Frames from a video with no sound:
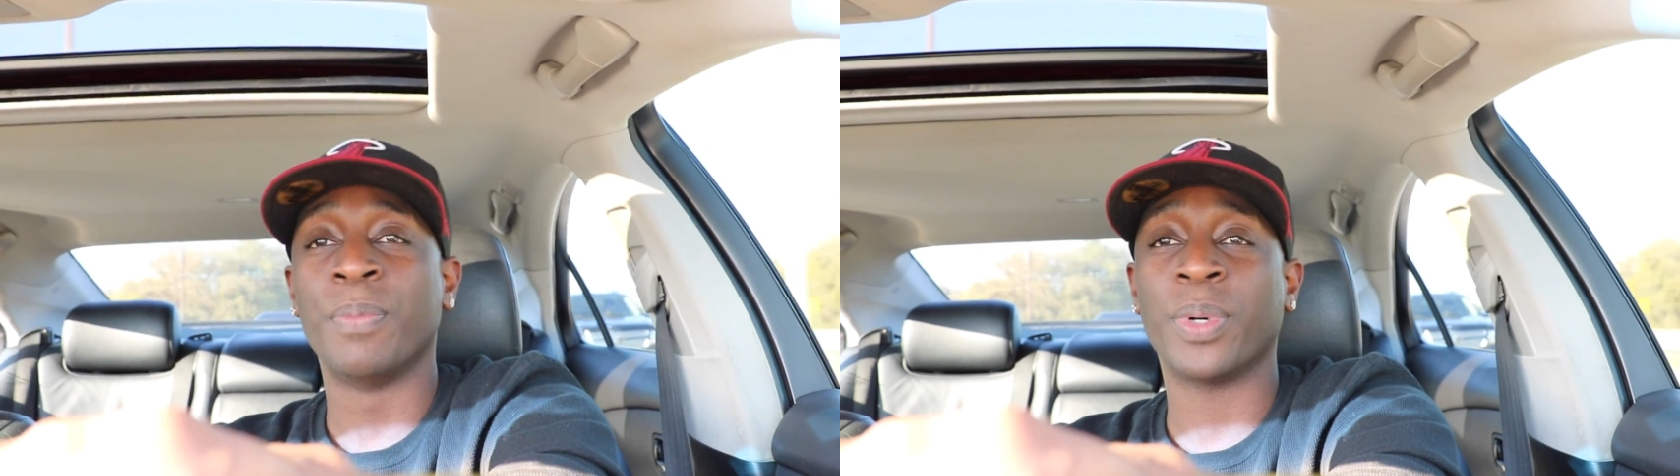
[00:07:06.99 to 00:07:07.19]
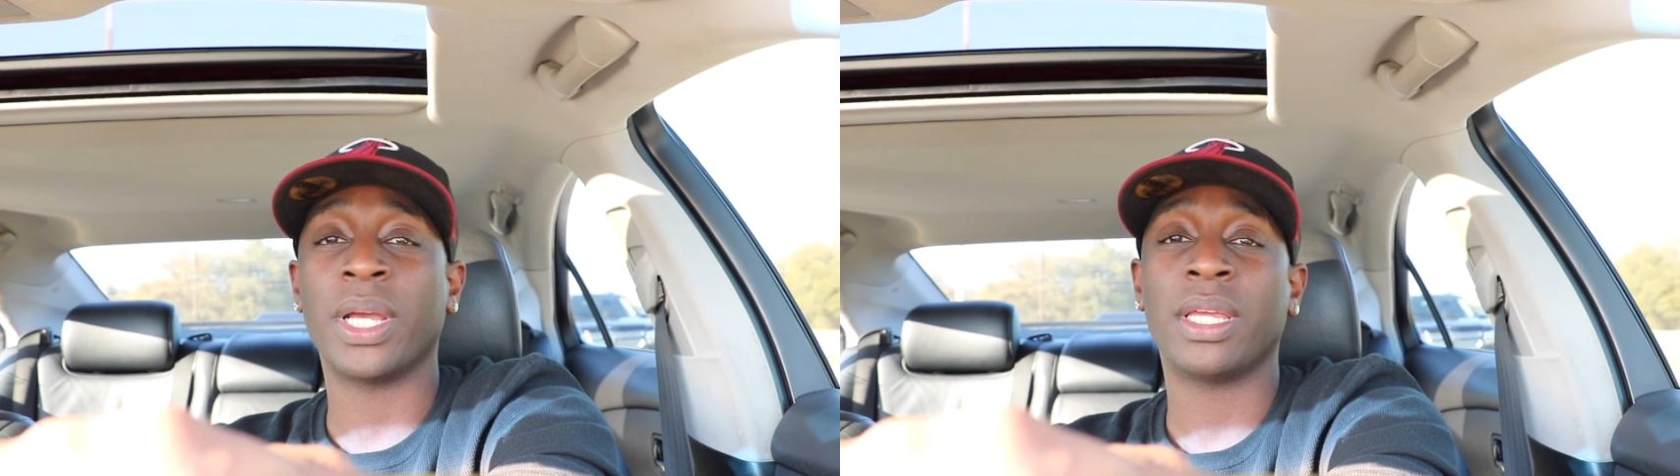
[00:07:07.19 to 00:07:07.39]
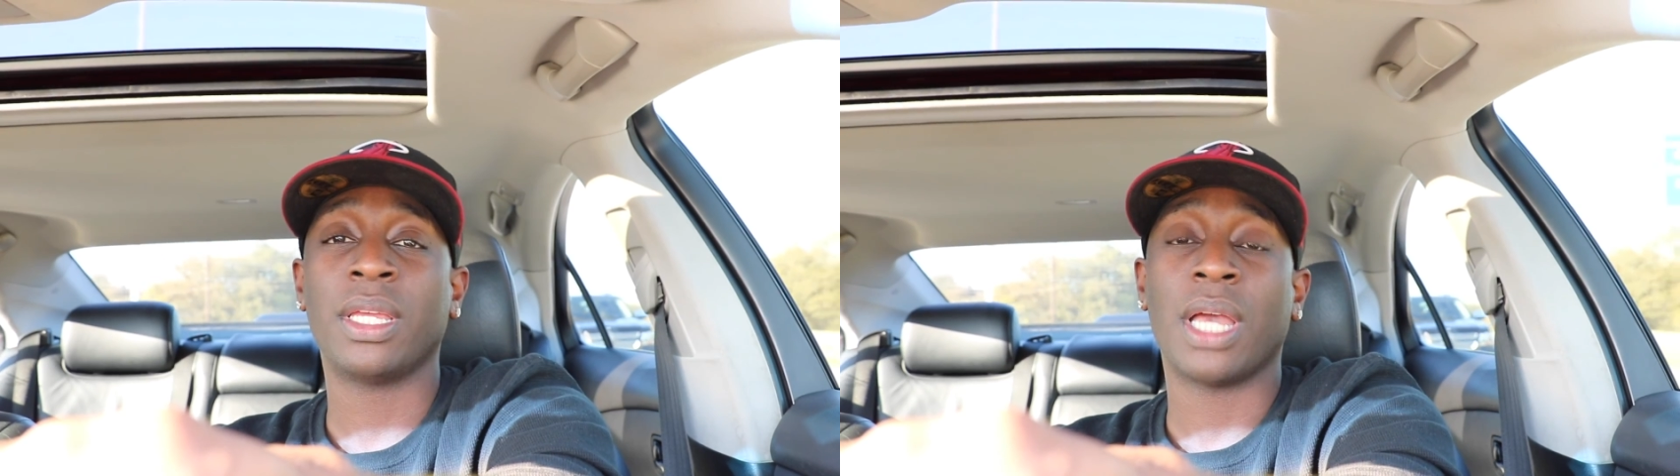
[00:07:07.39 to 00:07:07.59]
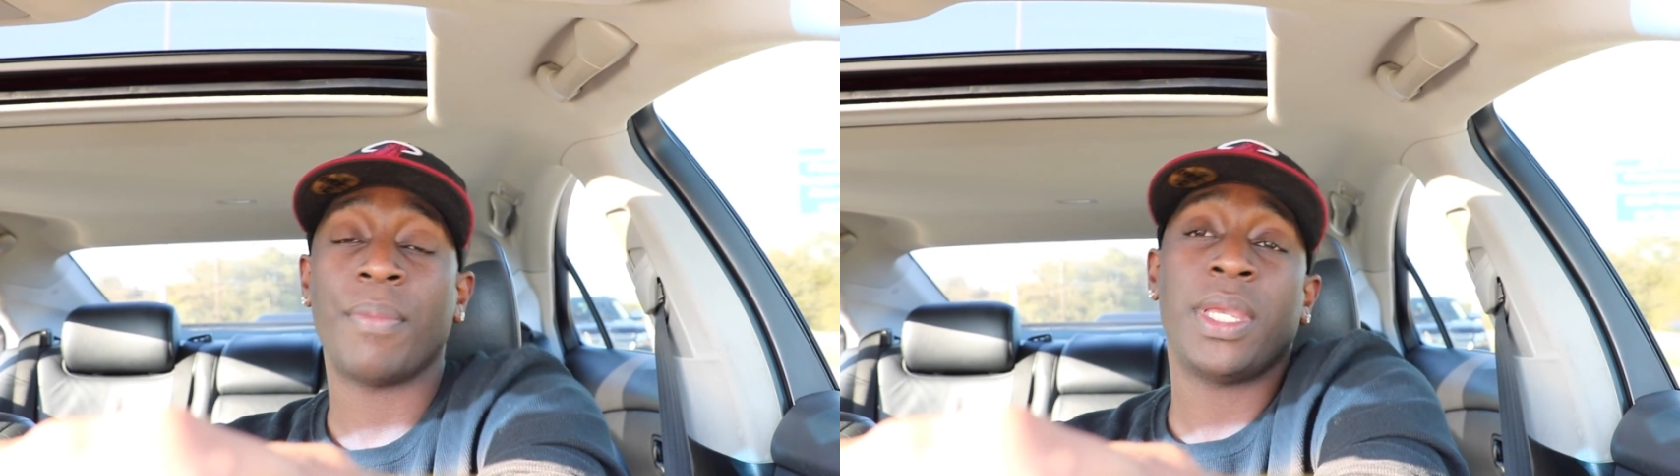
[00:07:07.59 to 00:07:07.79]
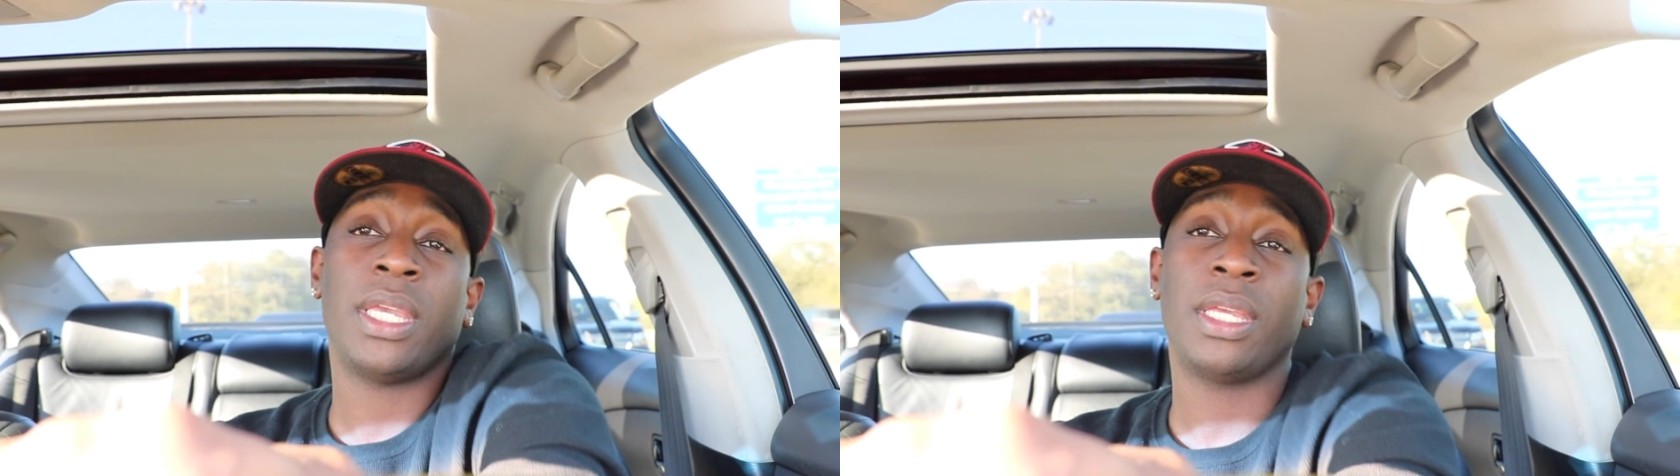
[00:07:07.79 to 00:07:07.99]
but
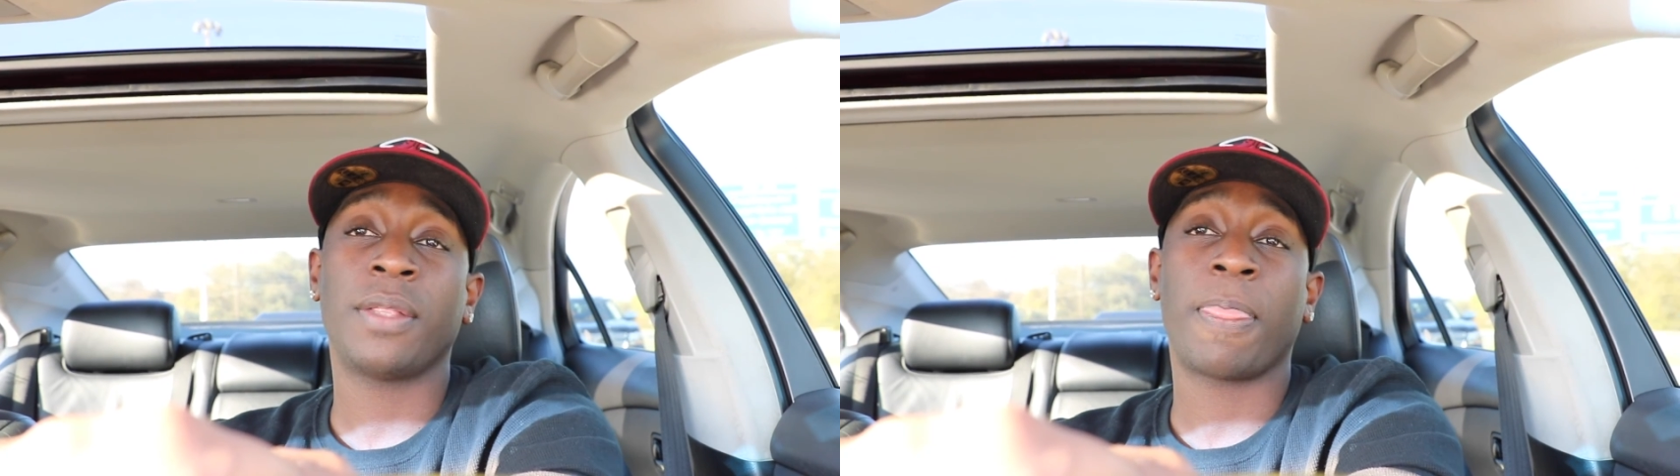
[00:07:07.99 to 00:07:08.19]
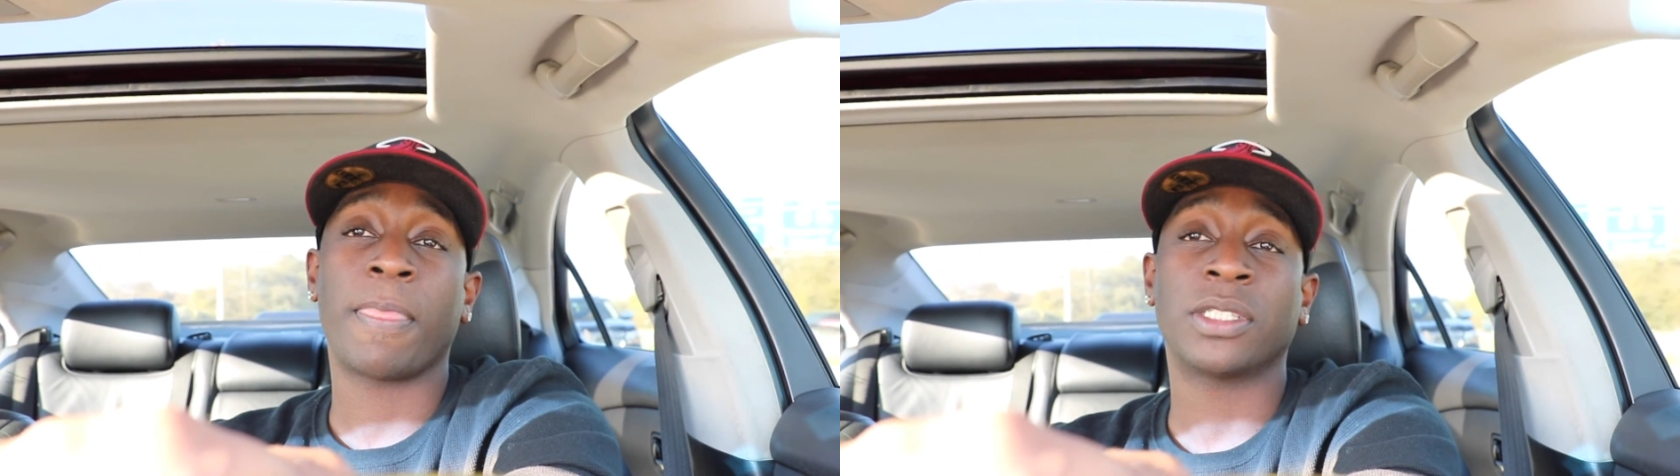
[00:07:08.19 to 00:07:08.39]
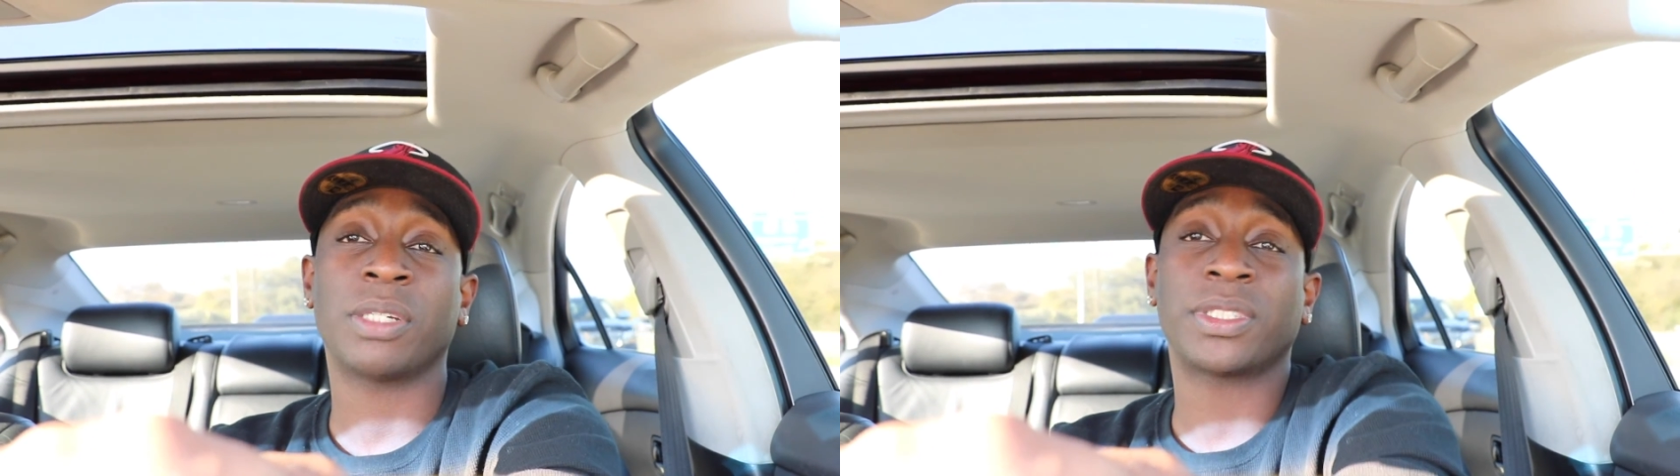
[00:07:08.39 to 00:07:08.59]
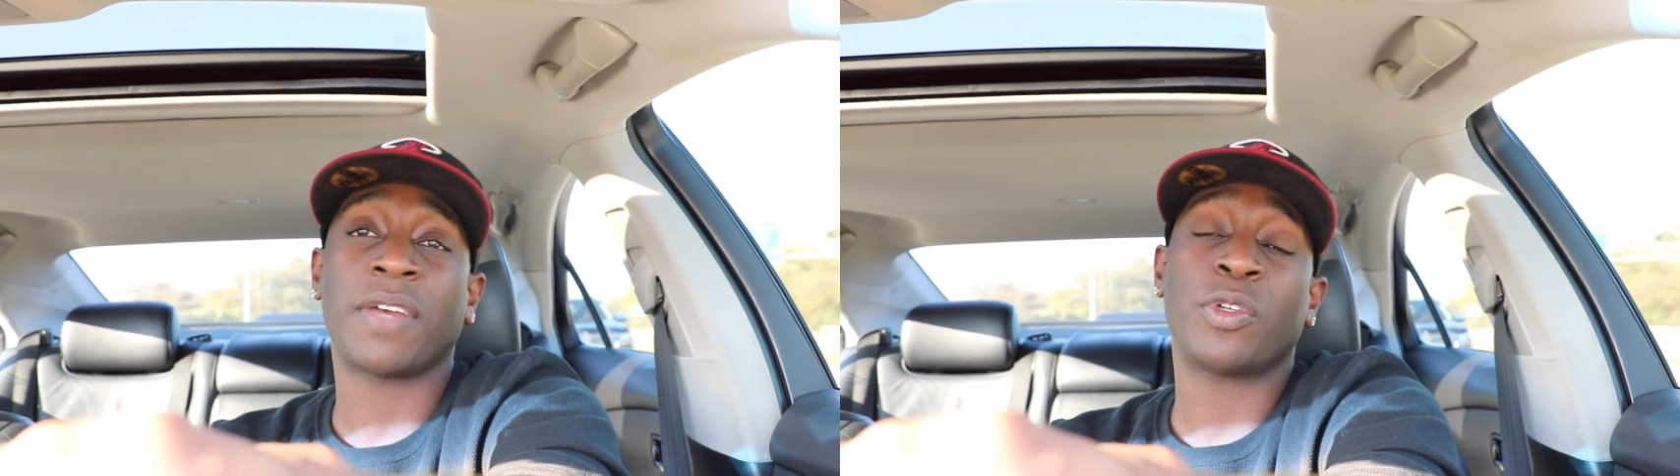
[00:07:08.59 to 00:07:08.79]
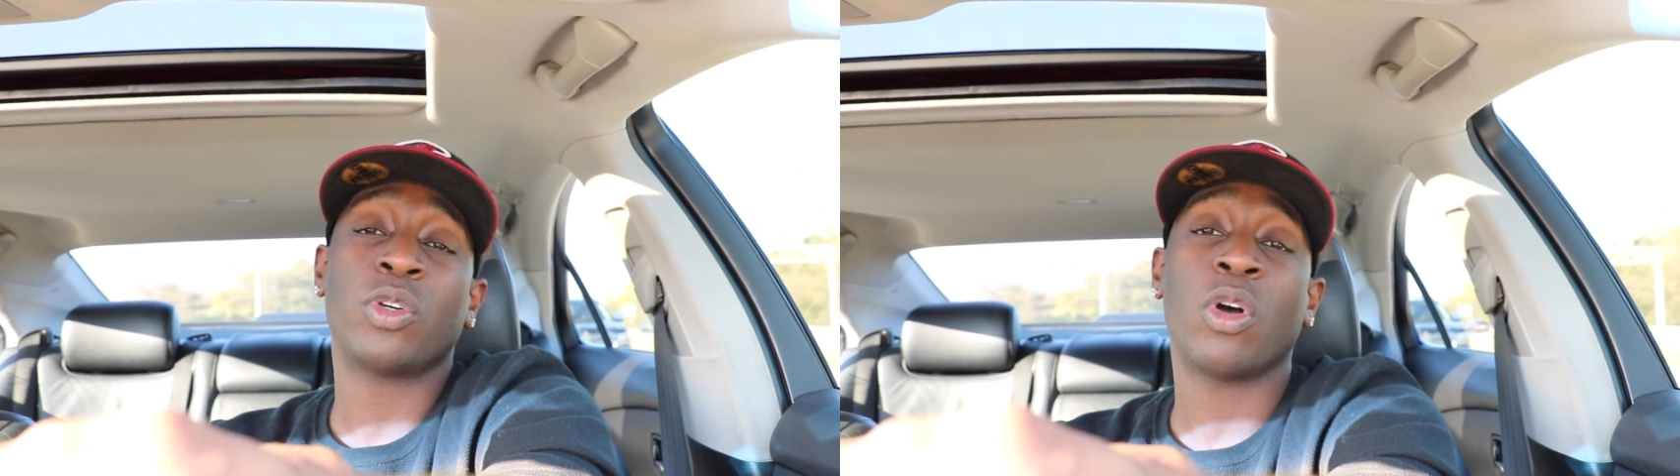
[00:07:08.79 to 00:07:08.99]
I mean, some
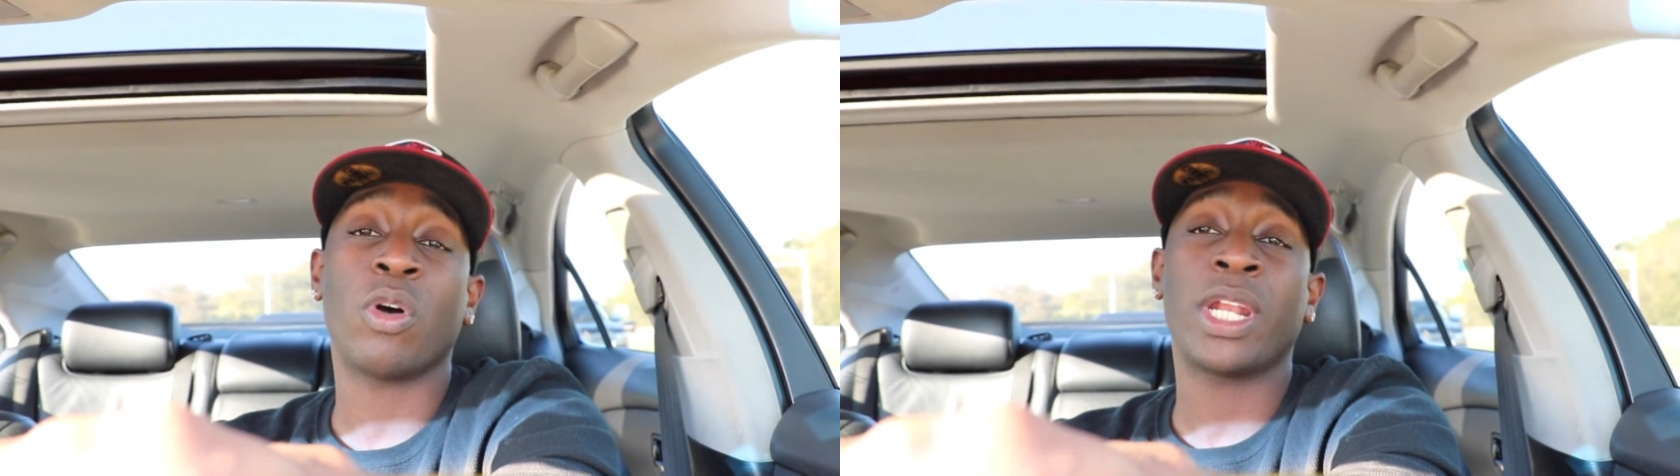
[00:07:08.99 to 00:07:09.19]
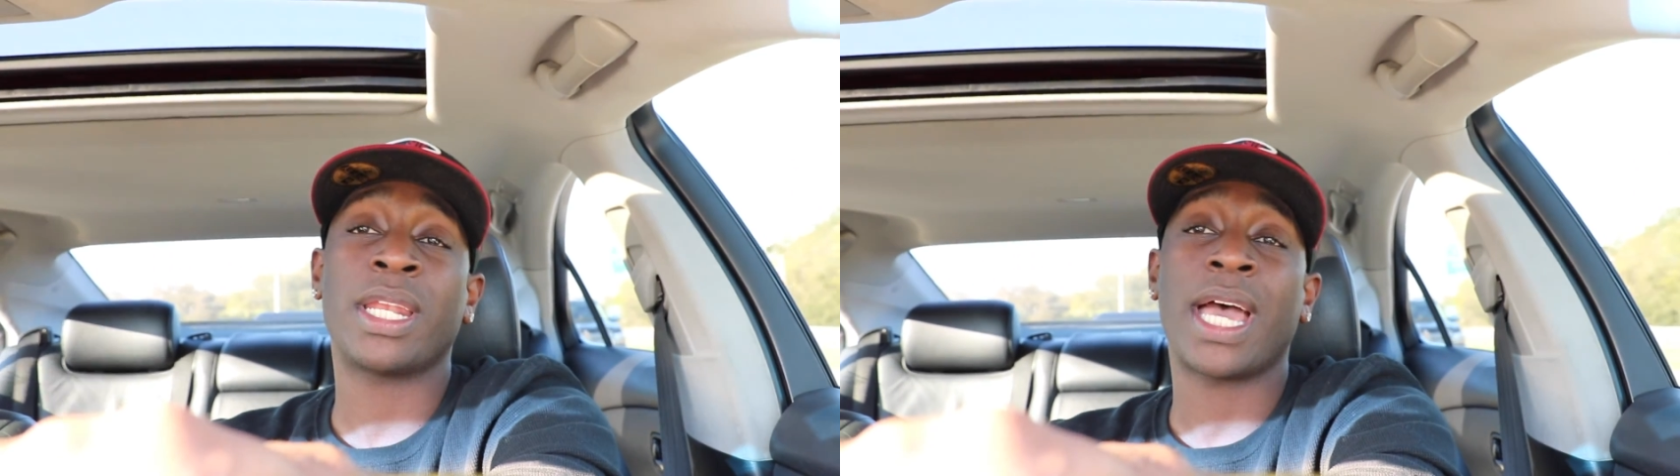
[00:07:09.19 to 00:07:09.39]
stuff do go on at